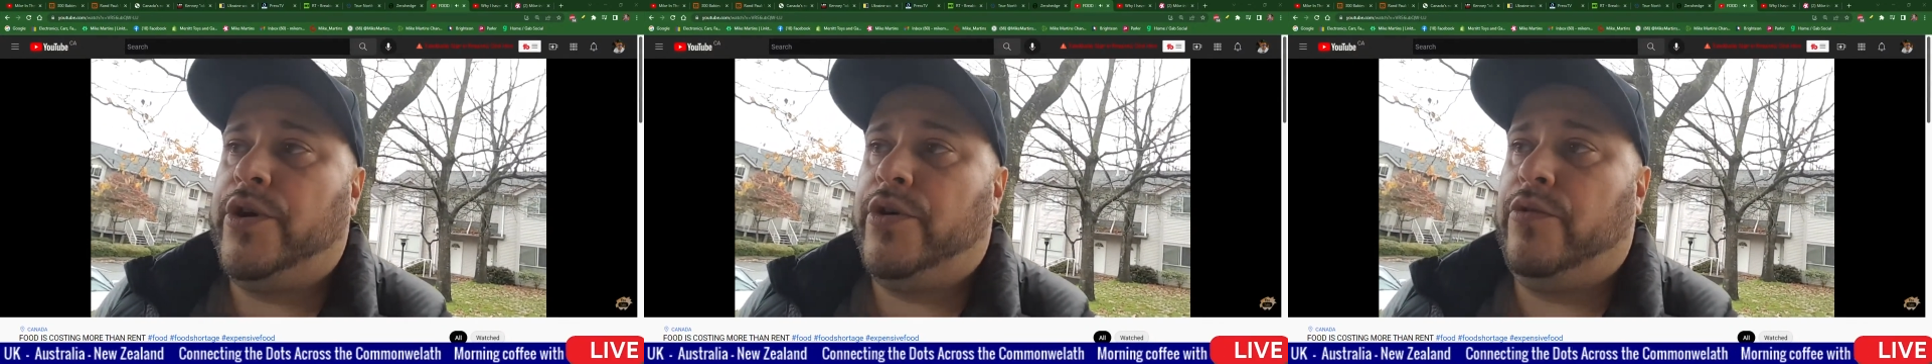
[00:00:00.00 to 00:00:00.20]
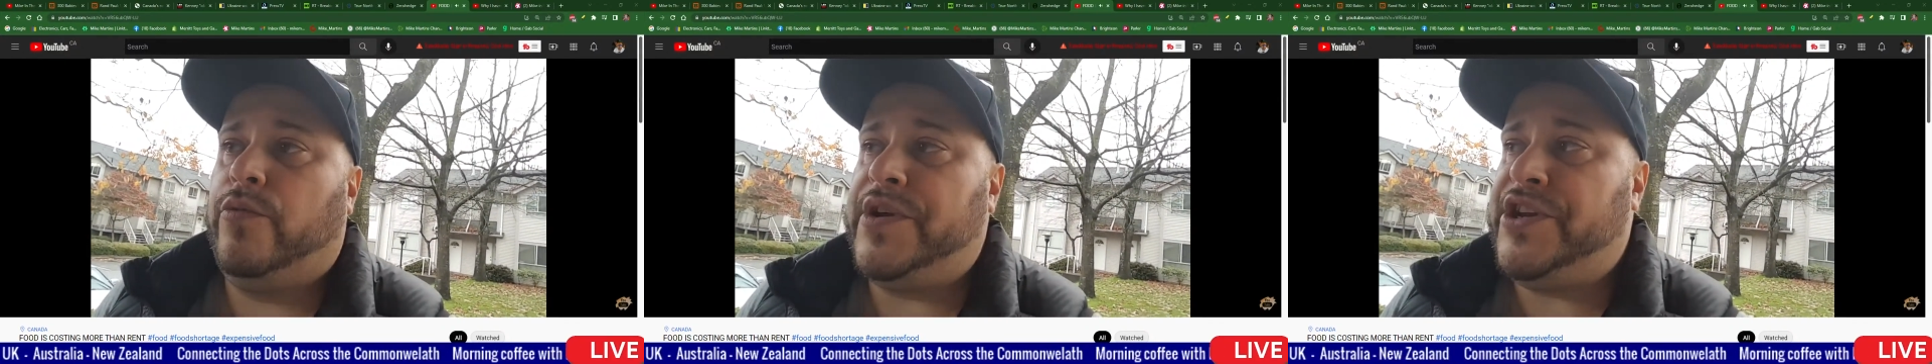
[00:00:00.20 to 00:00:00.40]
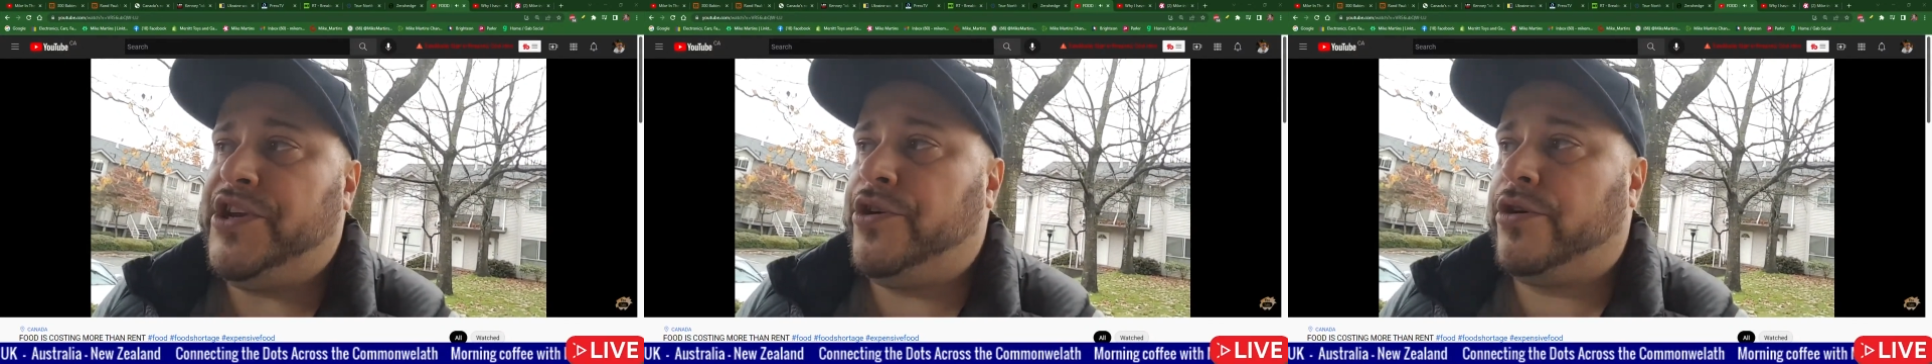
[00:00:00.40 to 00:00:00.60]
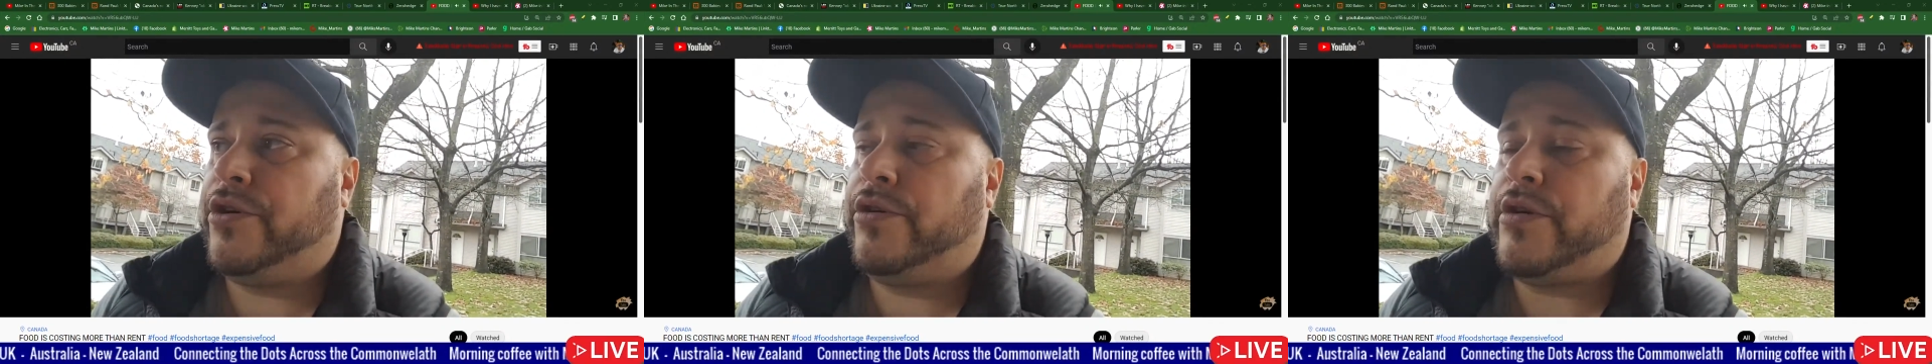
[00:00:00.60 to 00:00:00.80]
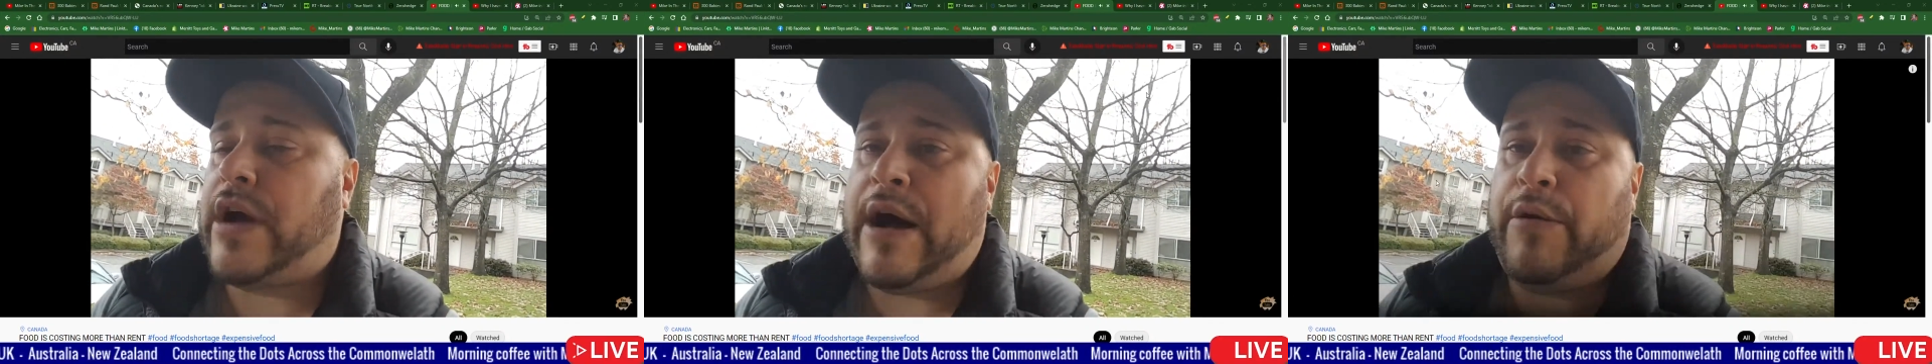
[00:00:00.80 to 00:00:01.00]
when
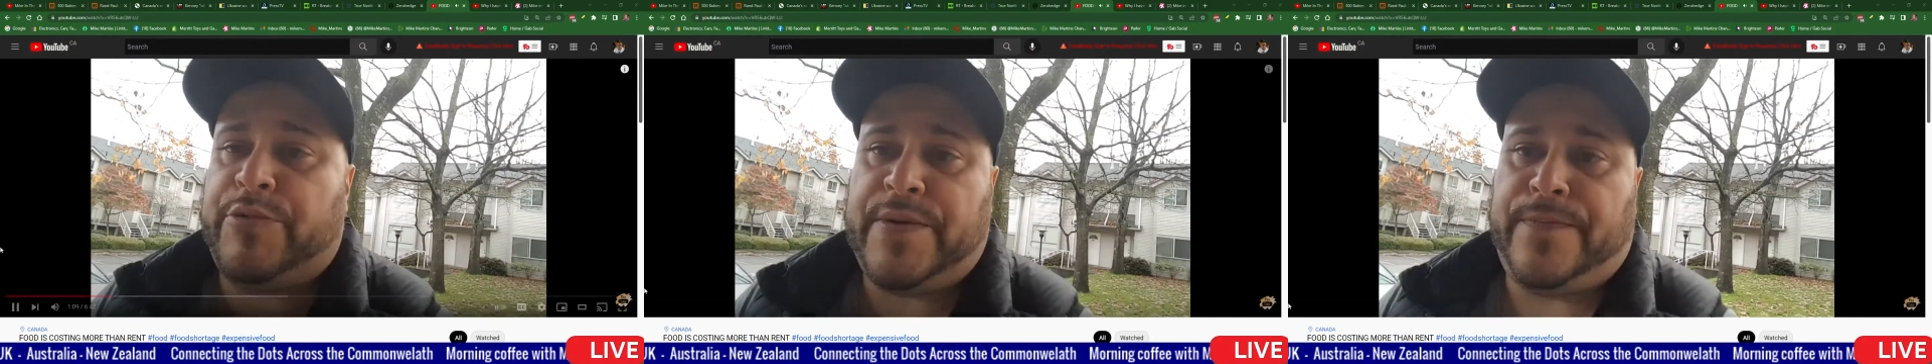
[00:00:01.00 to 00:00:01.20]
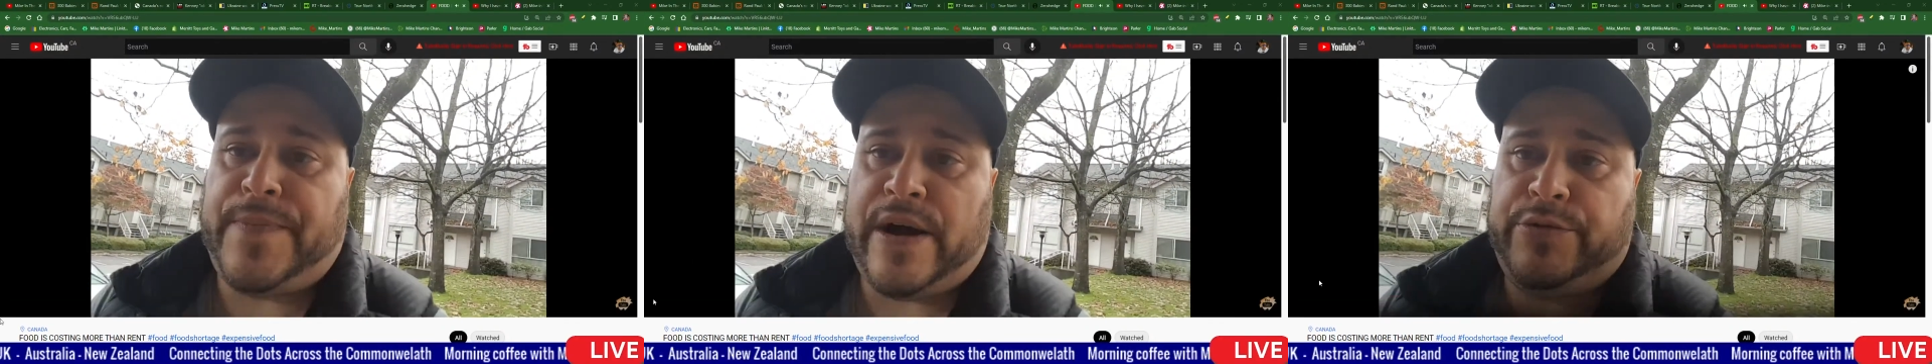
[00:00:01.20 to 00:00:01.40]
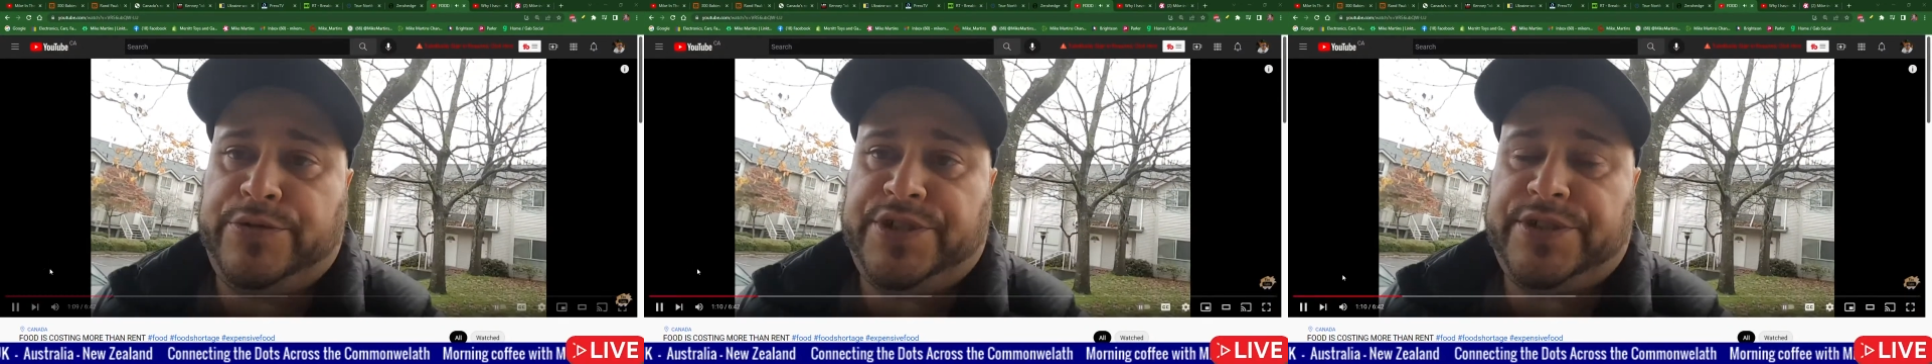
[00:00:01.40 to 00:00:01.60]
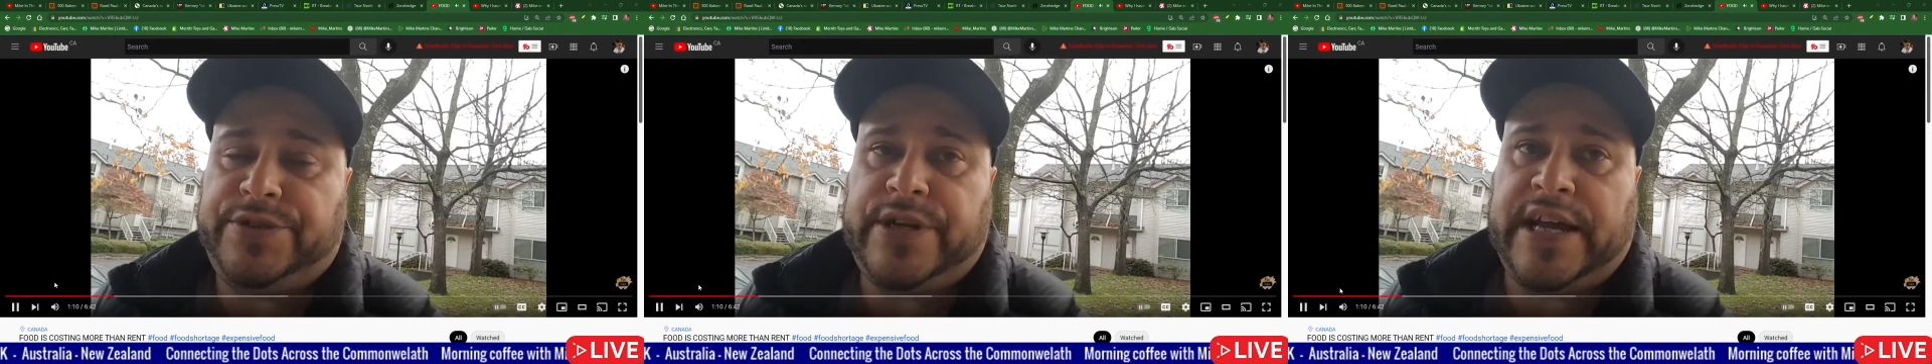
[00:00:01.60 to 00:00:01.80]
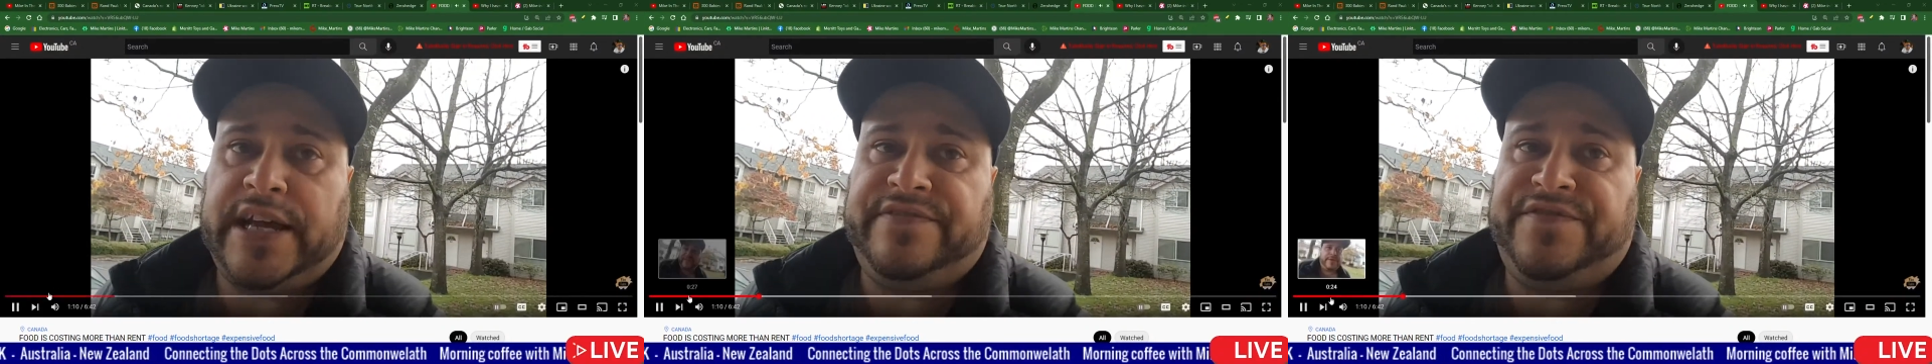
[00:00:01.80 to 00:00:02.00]
you're out and about,
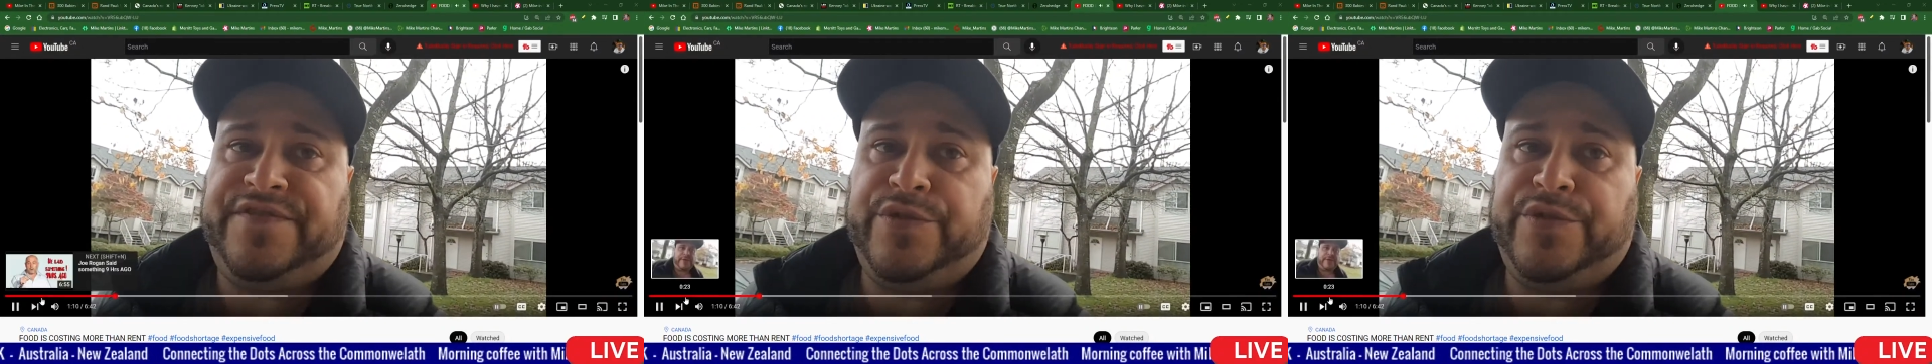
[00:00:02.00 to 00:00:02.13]
and let me